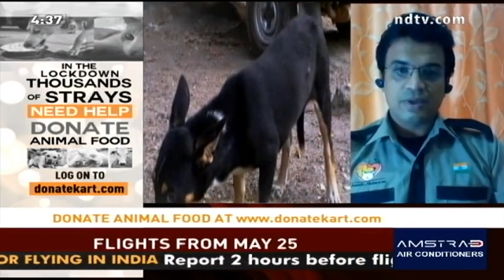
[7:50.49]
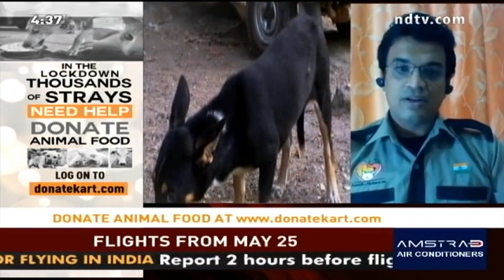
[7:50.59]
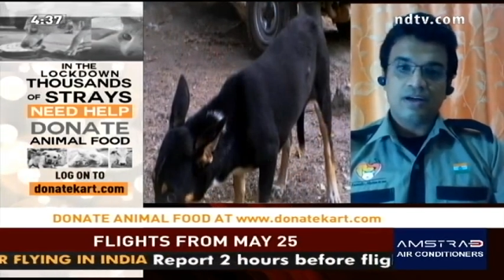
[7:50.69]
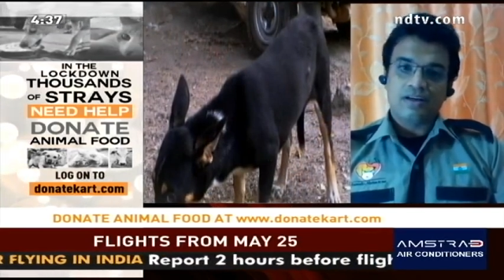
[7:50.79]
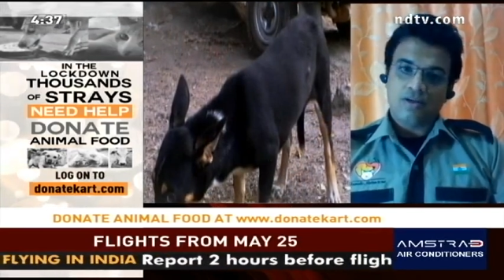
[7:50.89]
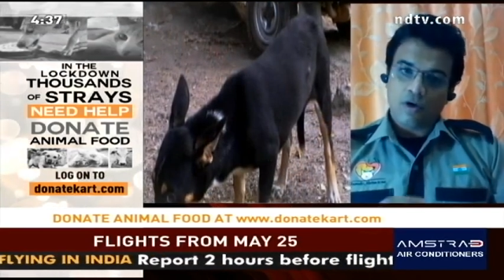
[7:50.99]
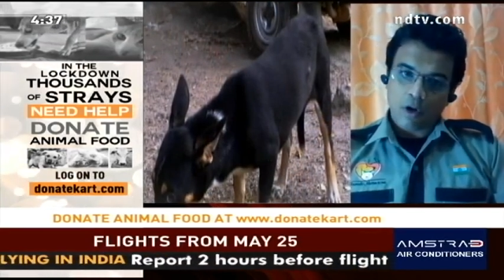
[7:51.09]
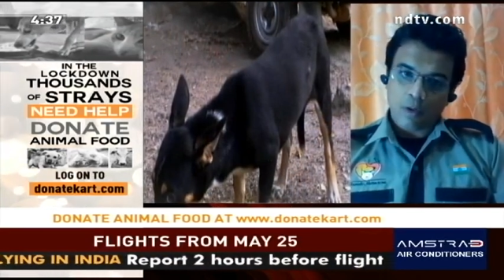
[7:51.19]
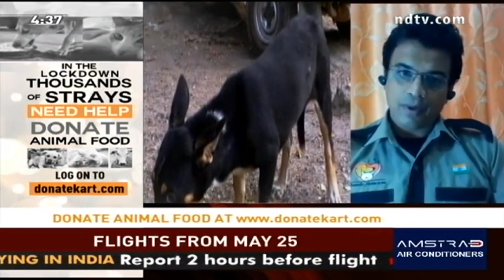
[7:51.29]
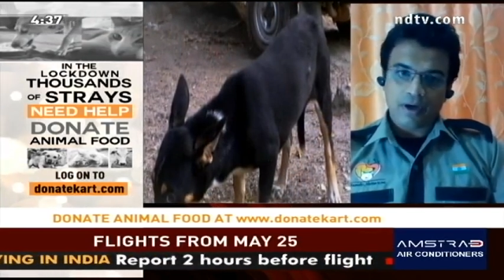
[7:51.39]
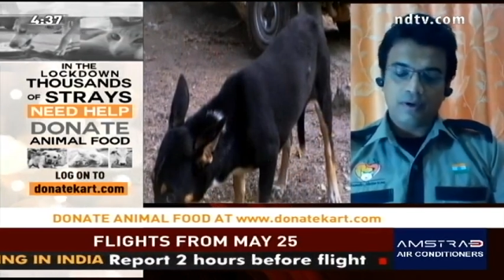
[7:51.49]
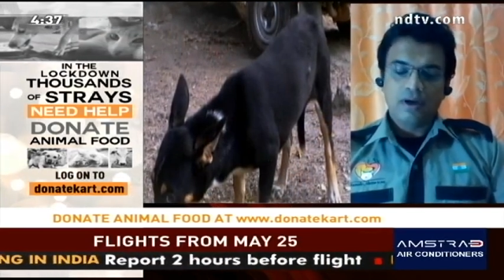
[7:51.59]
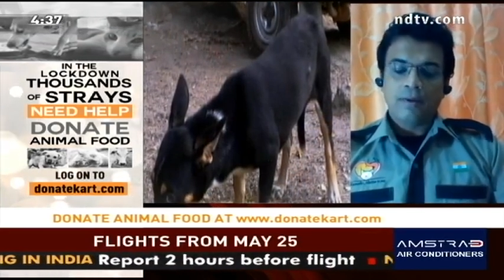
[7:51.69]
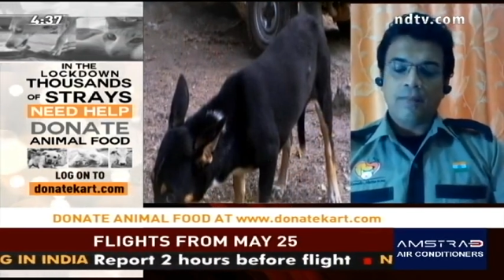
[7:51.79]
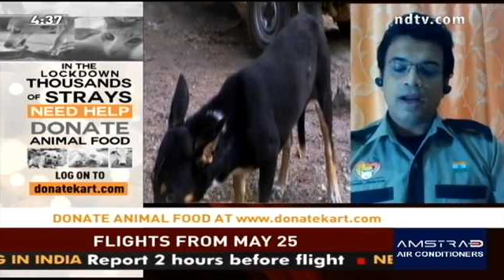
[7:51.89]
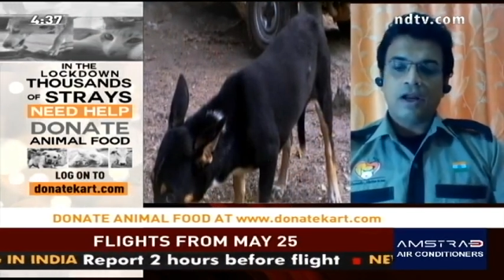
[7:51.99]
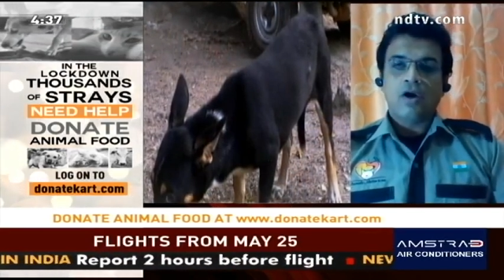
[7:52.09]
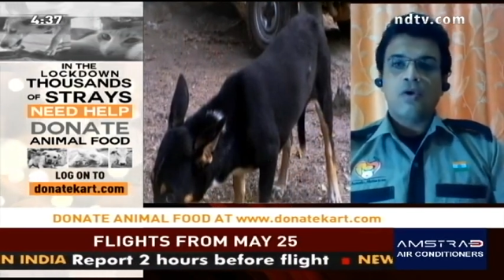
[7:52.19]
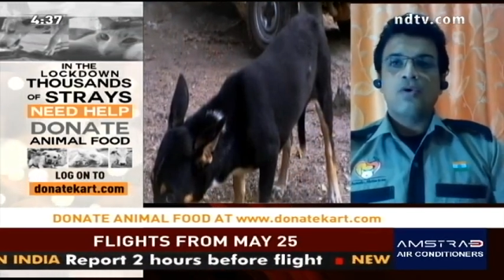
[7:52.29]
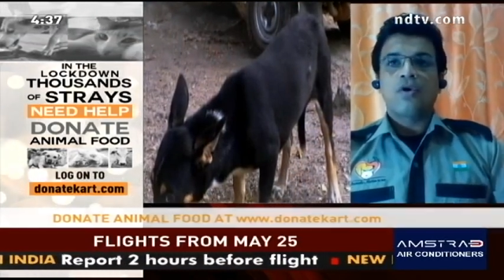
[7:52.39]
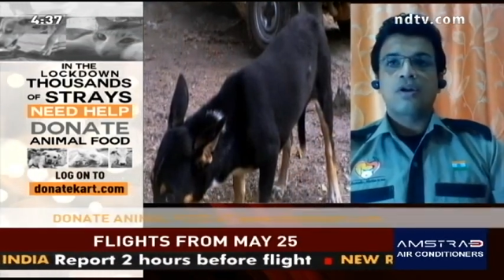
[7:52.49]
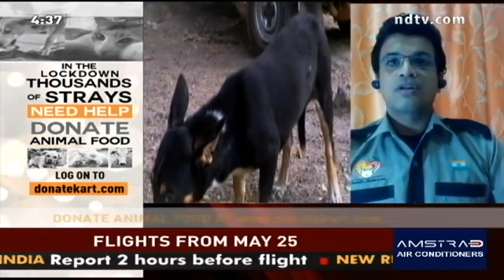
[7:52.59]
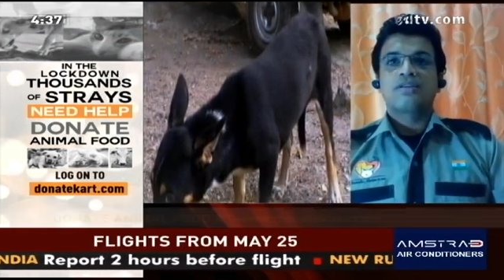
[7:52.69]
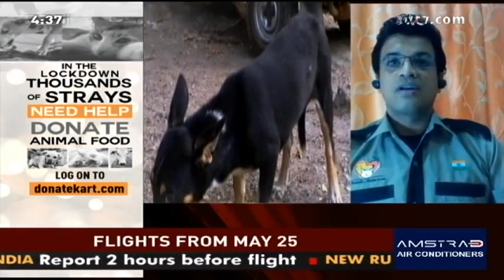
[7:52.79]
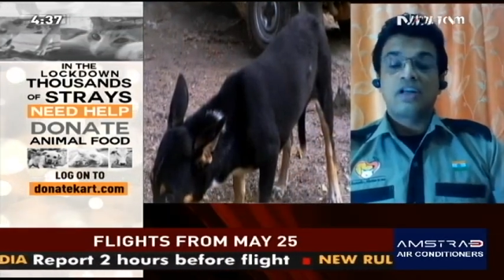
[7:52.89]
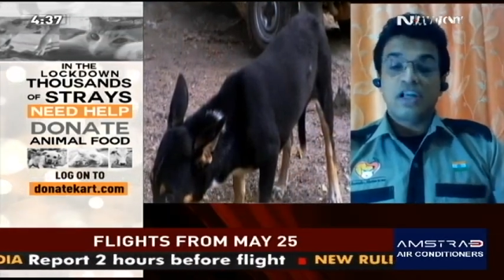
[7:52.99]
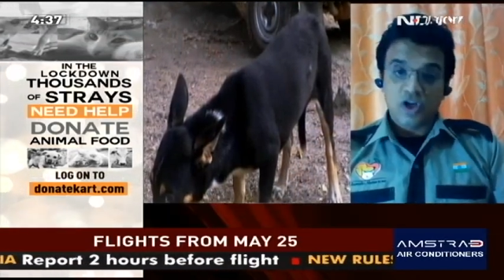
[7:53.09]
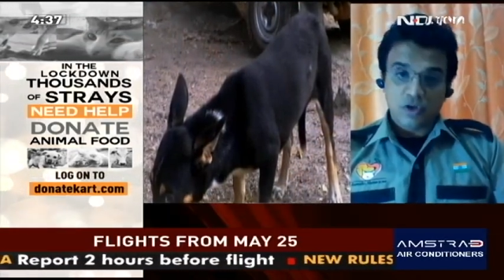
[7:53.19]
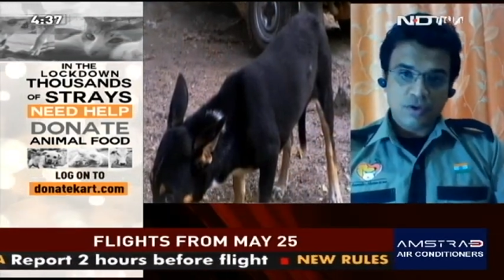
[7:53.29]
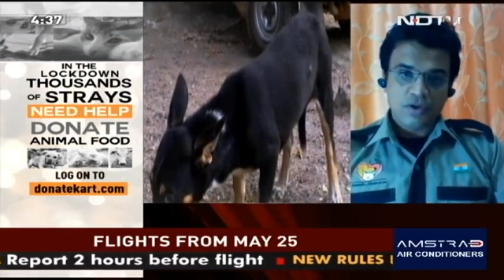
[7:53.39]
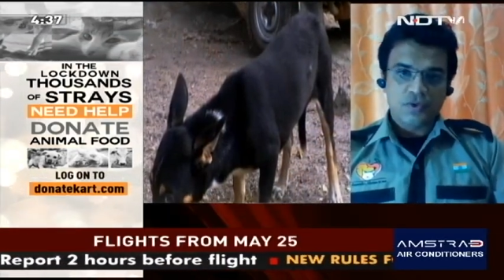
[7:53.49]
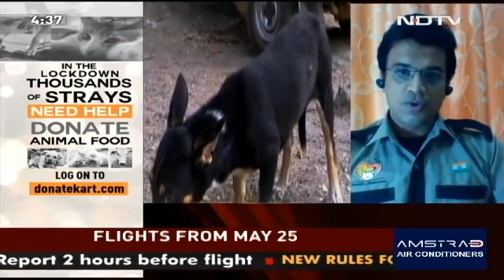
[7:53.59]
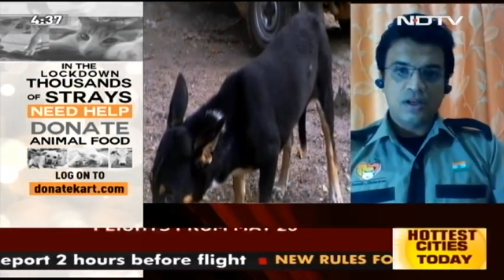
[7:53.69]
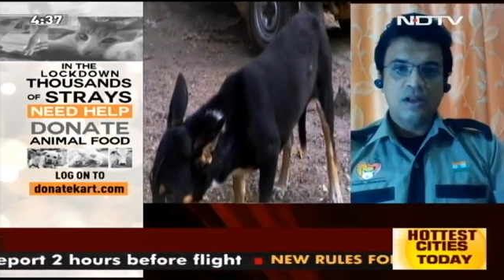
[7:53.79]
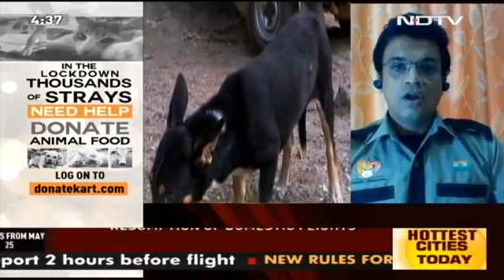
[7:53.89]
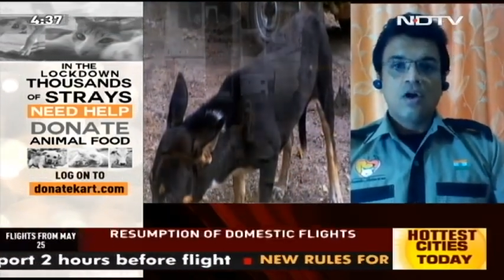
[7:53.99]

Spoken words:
whether it is a corporate background, or is it an individual,